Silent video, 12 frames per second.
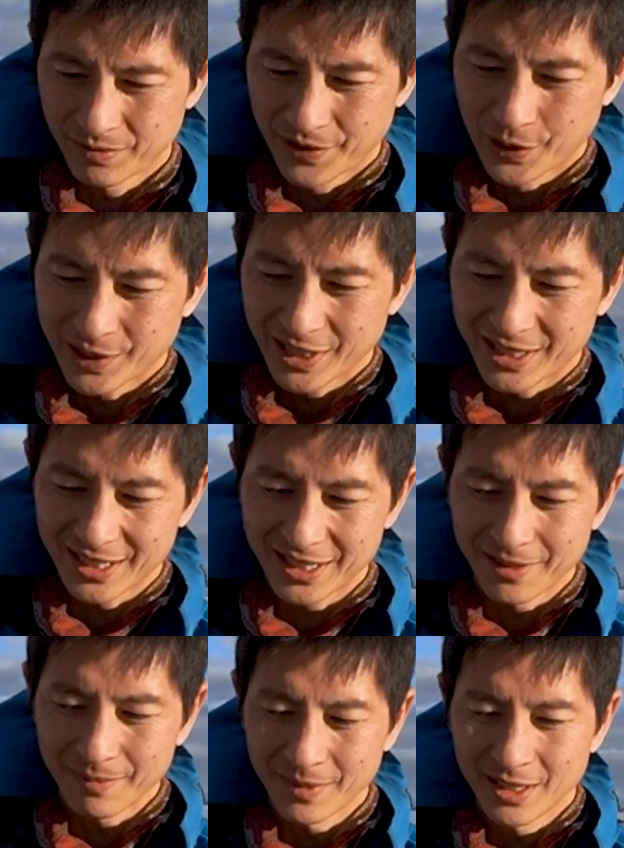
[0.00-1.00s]
So currently my
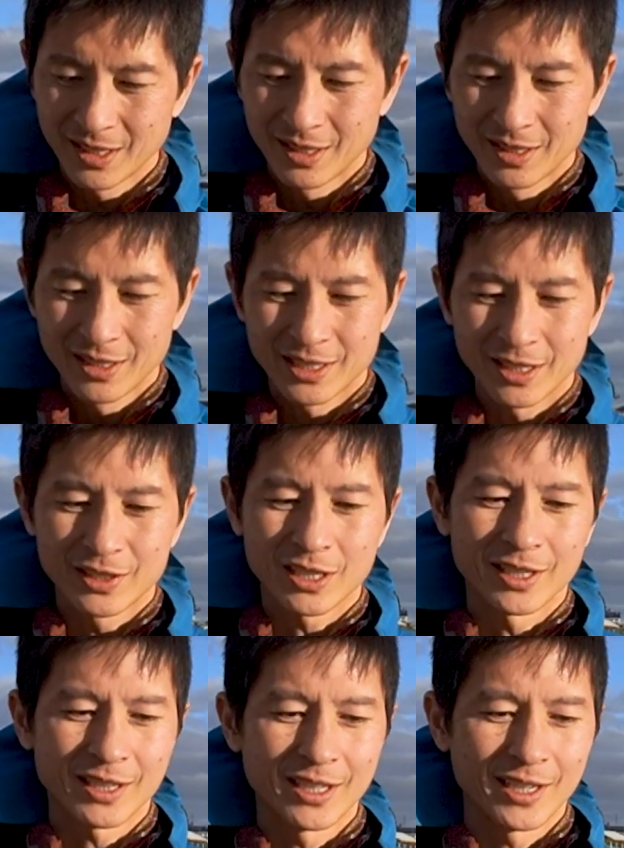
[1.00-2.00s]
favourite filter holder is
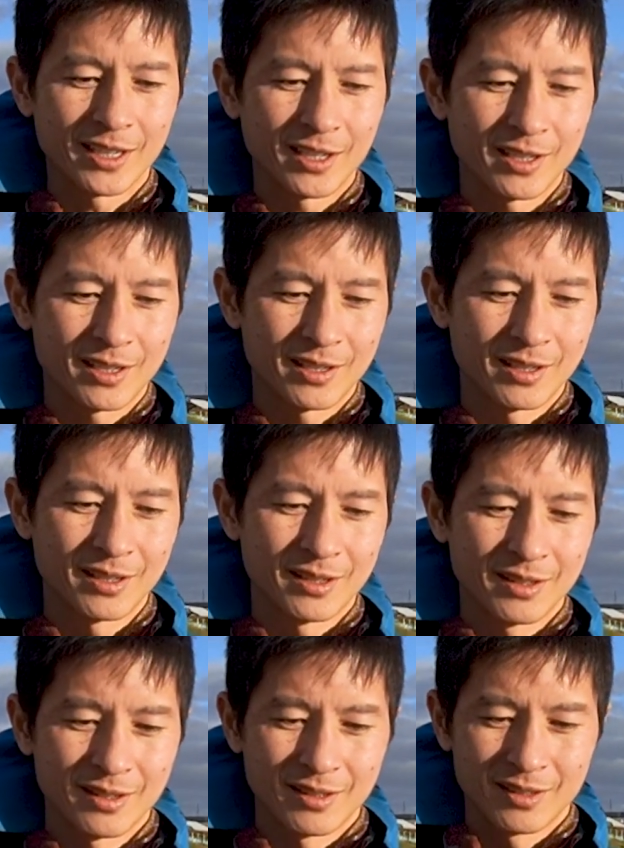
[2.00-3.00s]
the NiSi switch
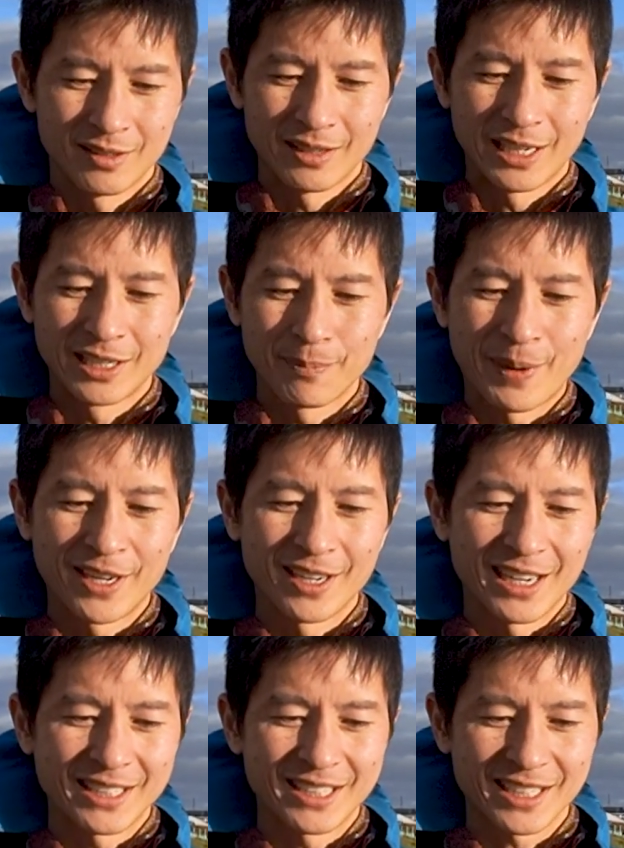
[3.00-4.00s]
filter holder, which fits
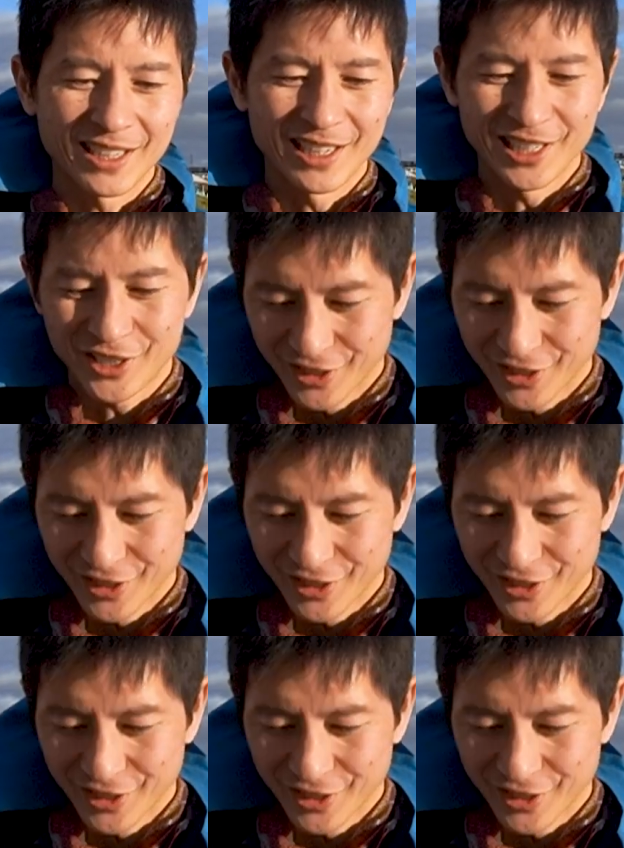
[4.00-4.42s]
2 filters